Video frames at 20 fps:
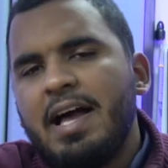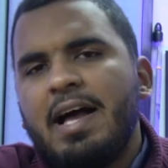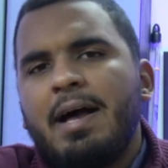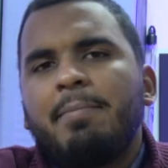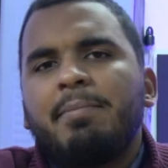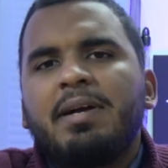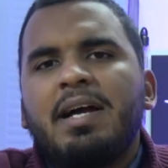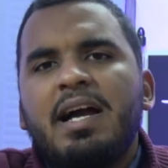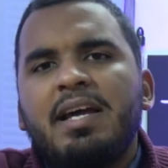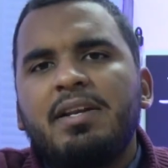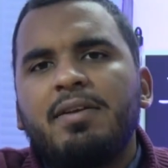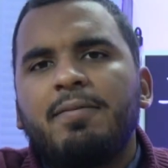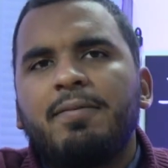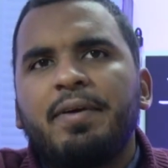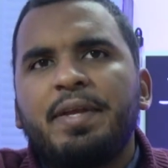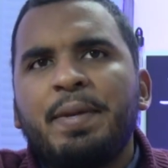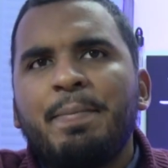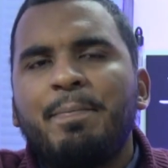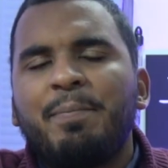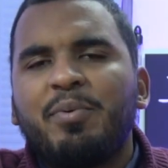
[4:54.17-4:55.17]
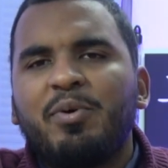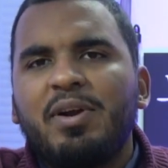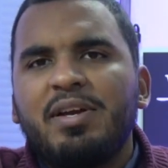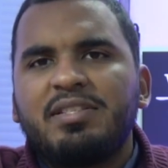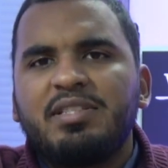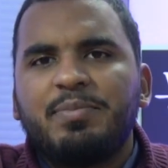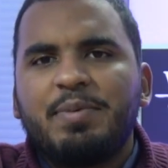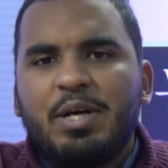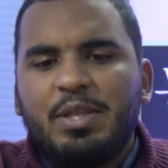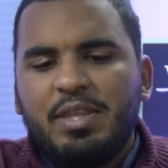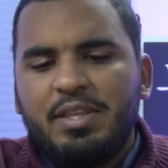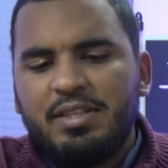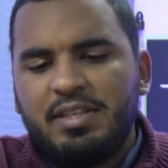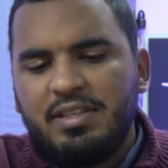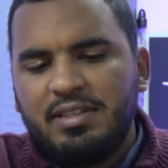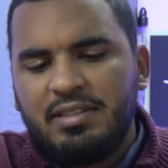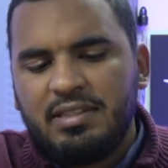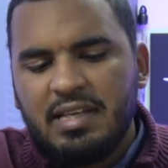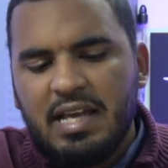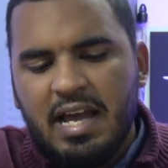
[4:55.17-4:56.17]
I'm kind of impressed about the
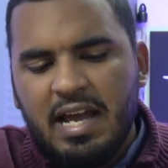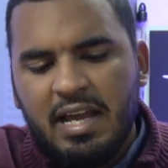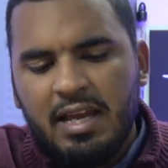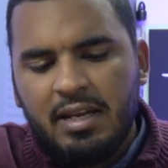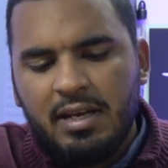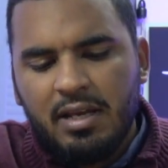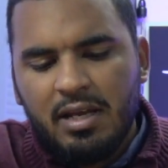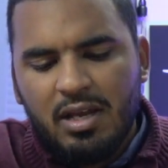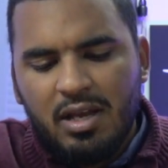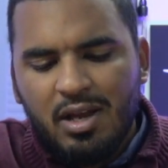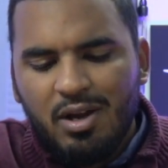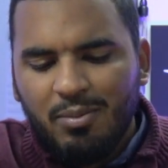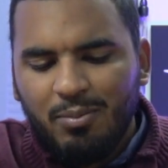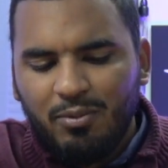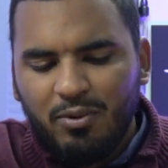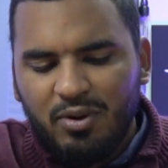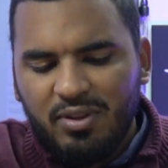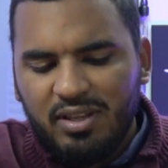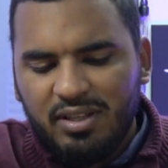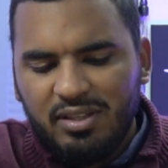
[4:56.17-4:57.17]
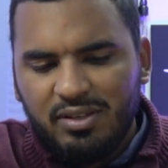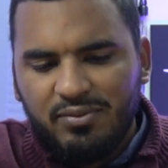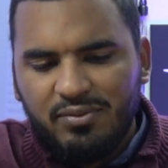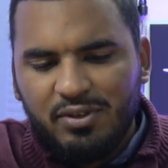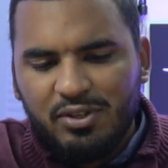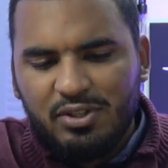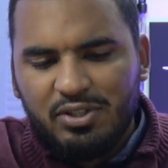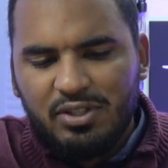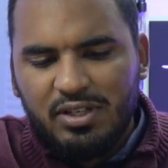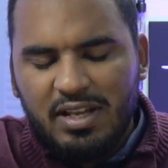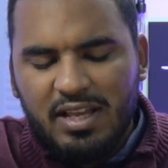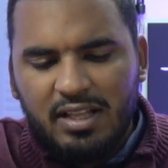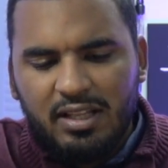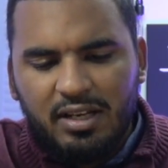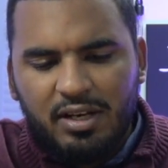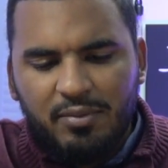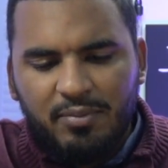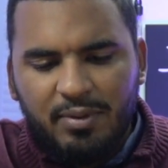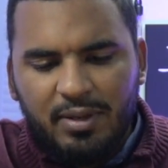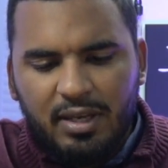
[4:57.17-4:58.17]
design more than the
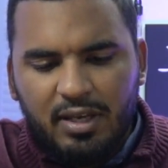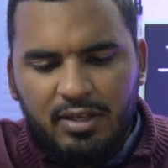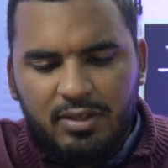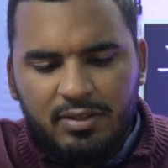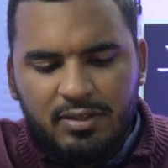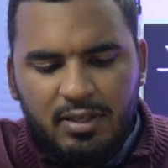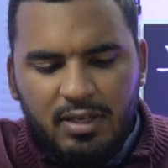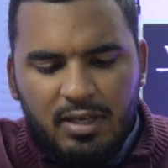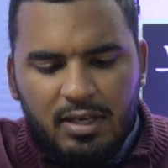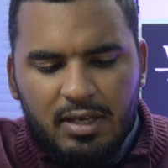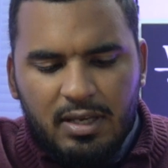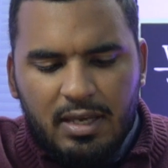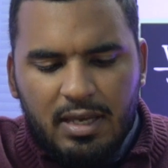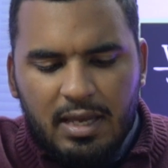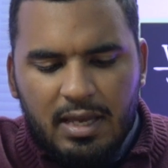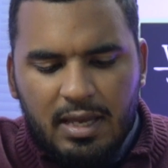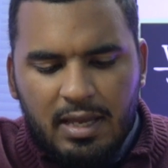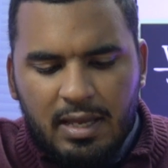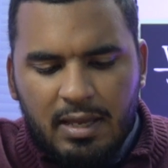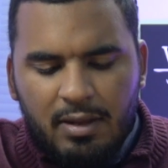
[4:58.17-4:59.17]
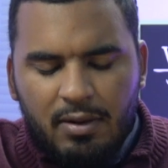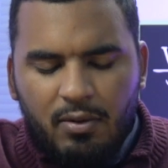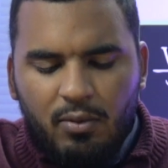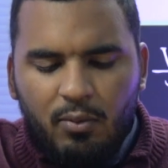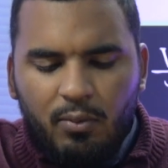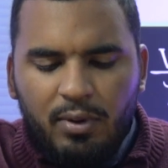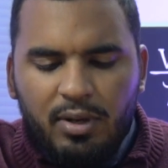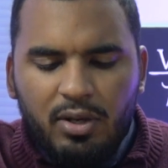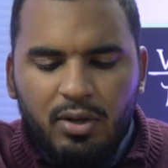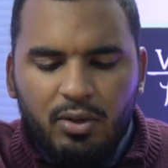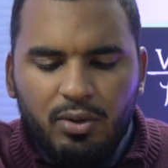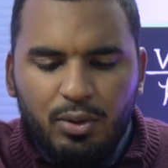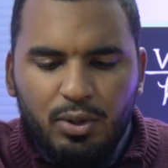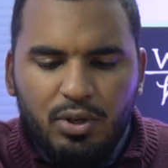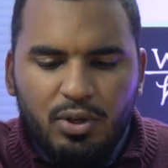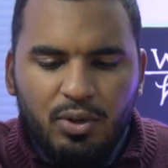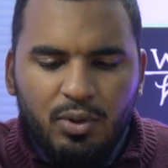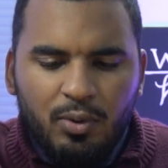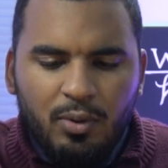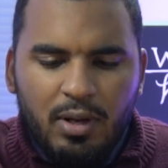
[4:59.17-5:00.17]
functionality, because we all
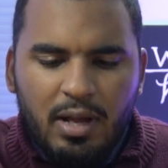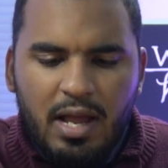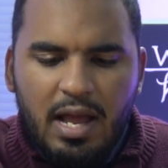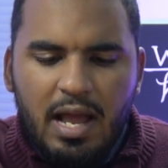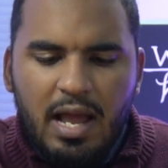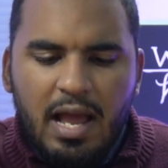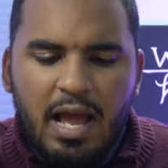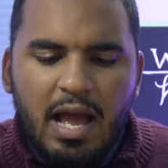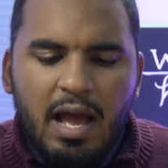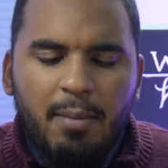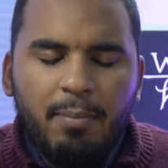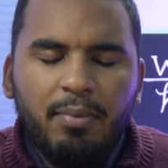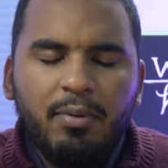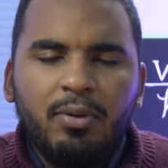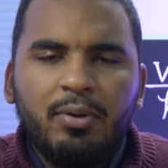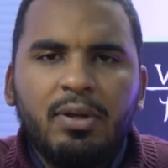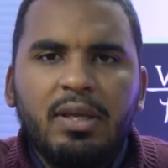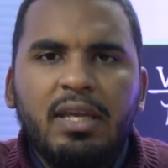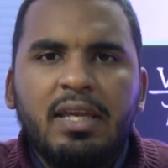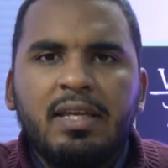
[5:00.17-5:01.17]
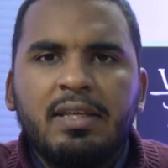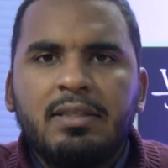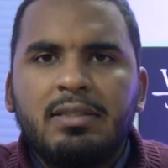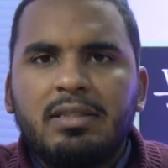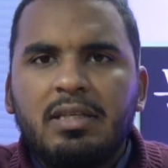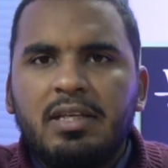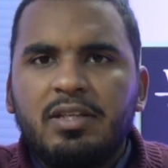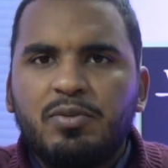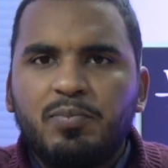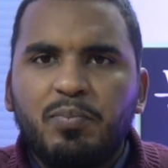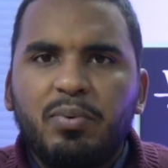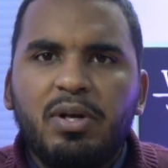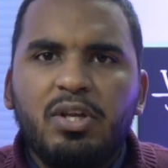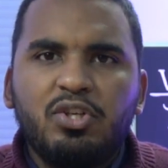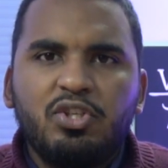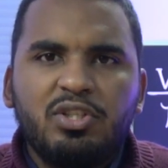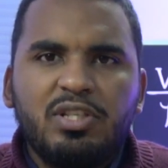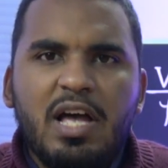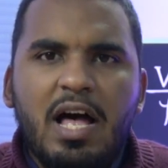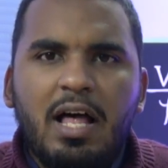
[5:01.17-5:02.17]
know Apple is pretty
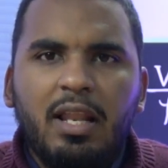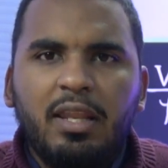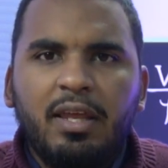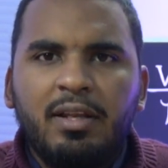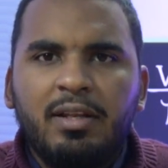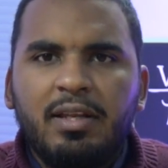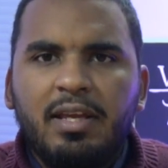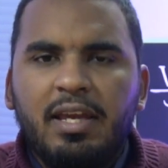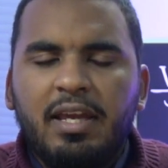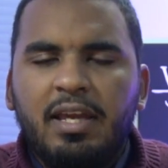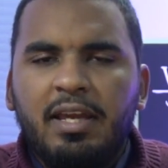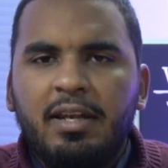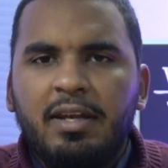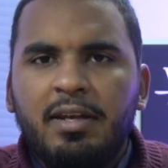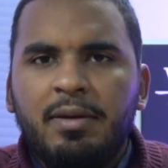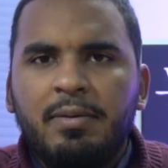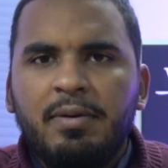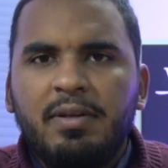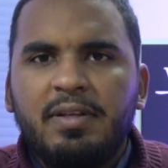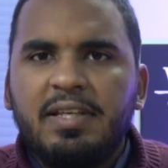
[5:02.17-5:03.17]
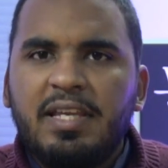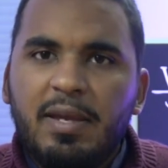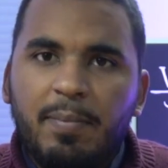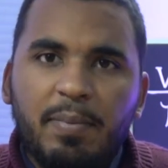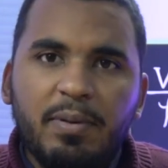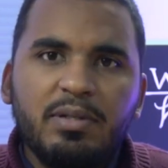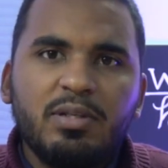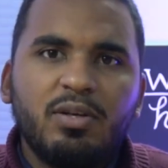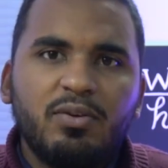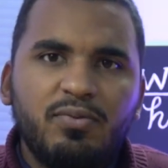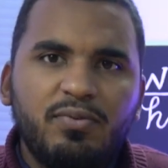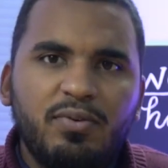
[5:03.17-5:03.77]
solid in keeping their